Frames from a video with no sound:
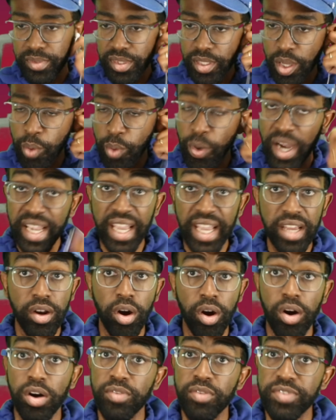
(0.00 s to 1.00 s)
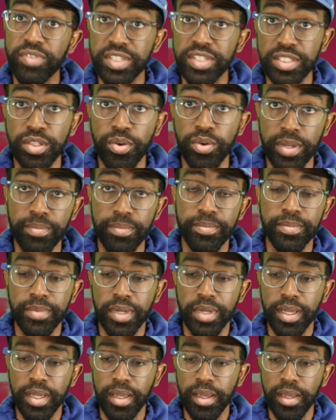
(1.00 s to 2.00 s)
Why can't our offense do it?
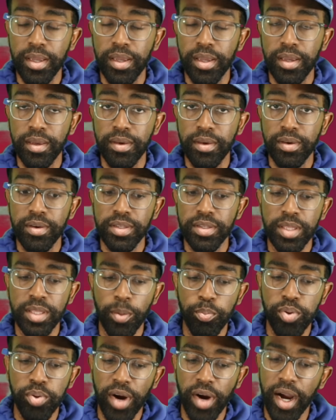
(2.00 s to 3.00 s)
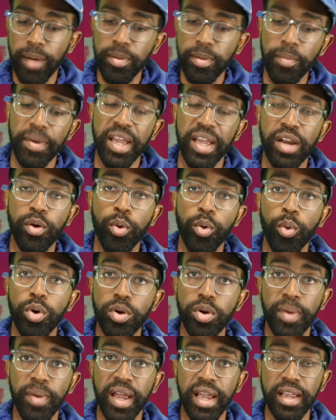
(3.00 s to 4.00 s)
the problem at
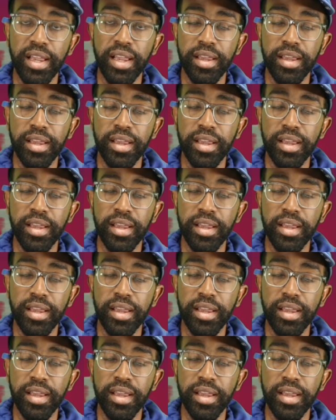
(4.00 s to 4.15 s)
quarterback